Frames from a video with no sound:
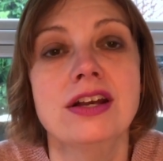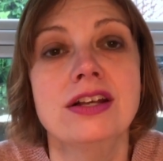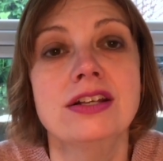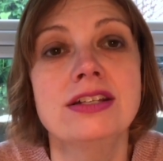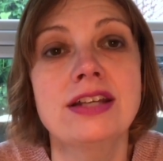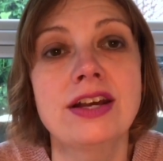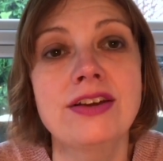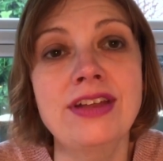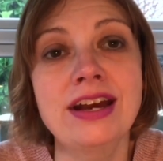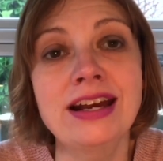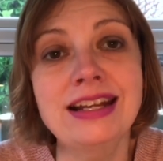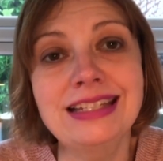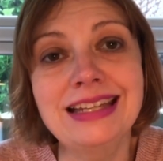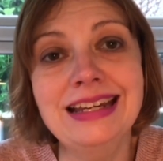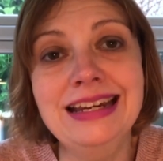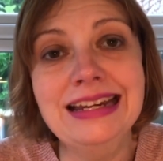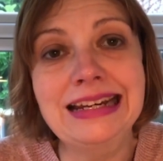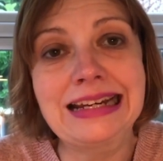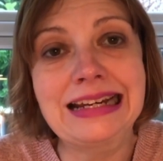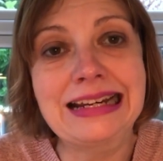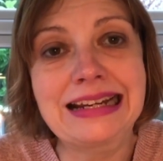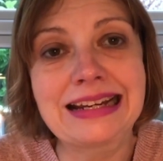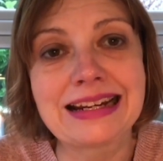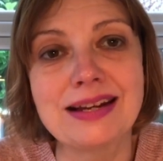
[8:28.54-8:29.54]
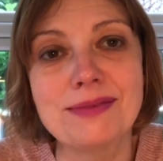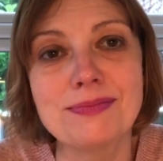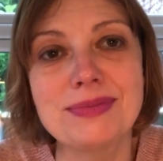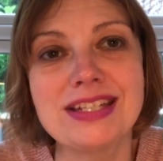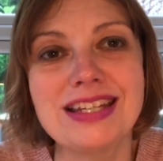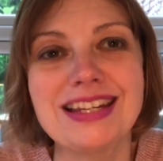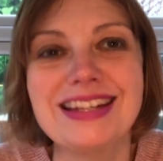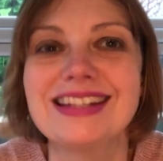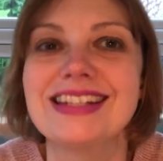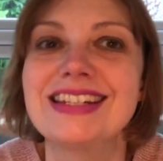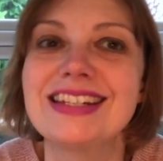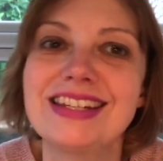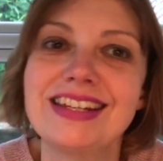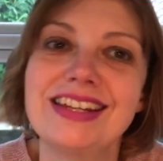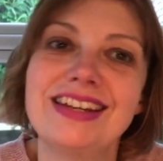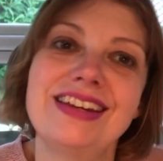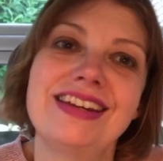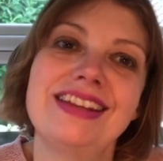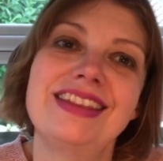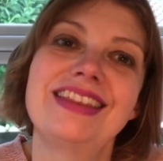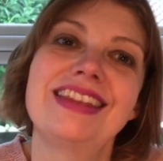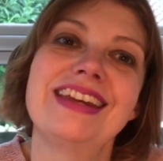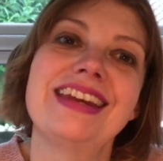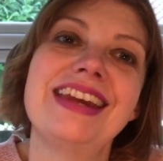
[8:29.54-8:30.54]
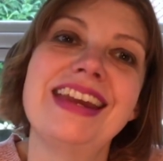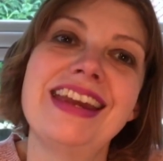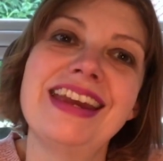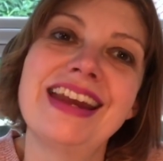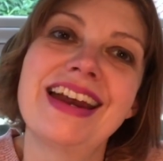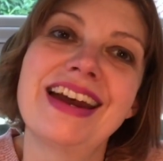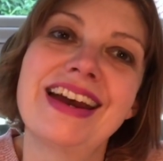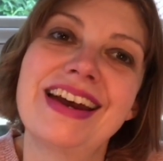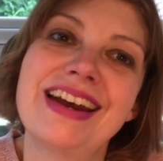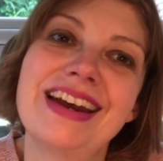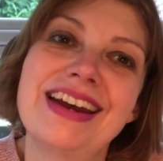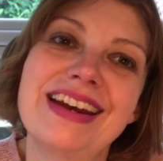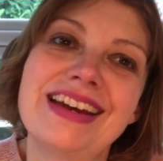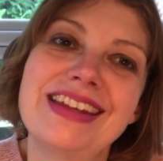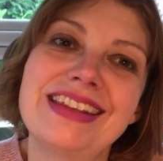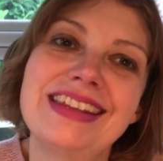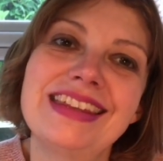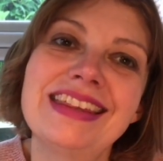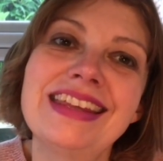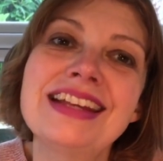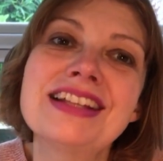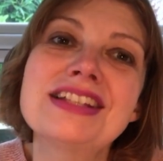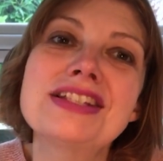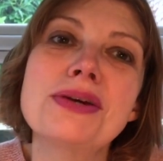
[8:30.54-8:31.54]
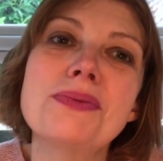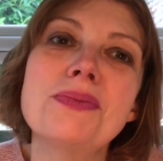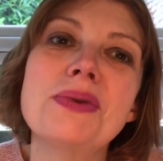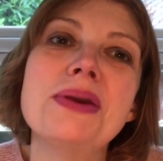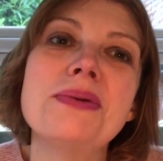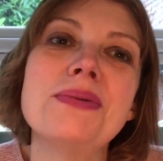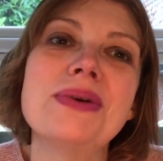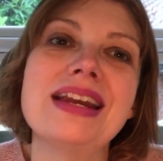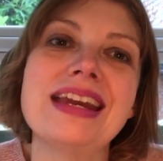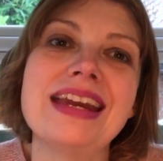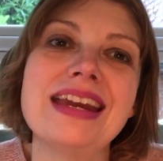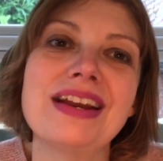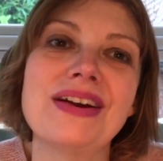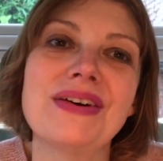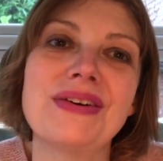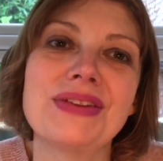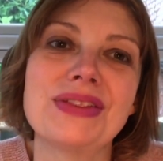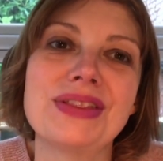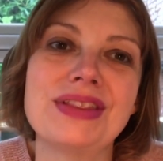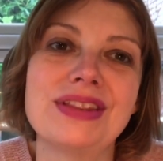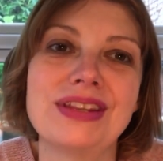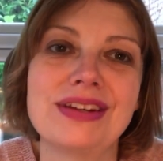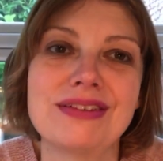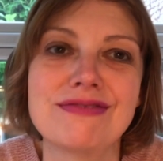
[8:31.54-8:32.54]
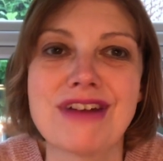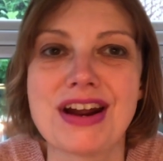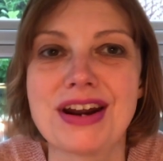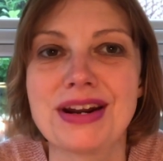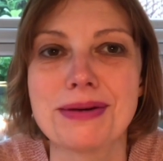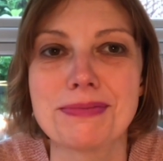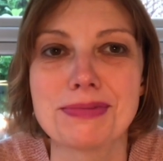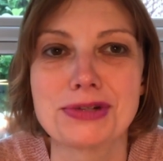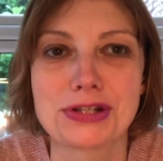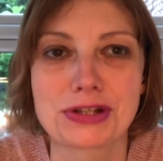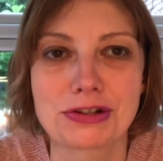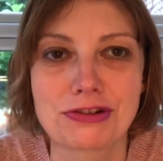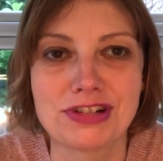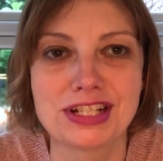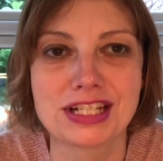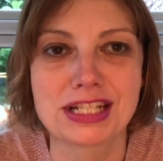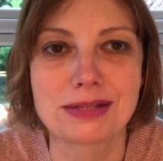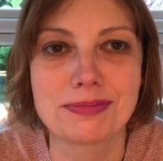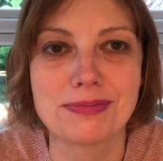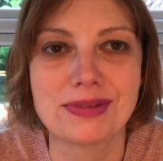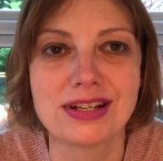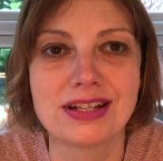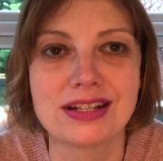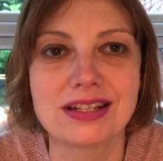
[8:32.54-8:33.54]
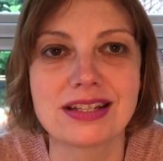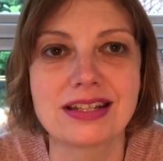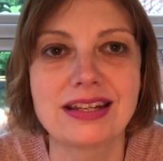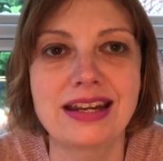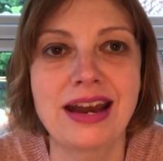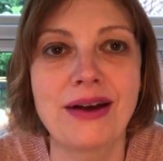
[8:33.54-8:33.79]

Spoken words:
So that's a little glimpse into the things that we will eat on the run up to Christmas.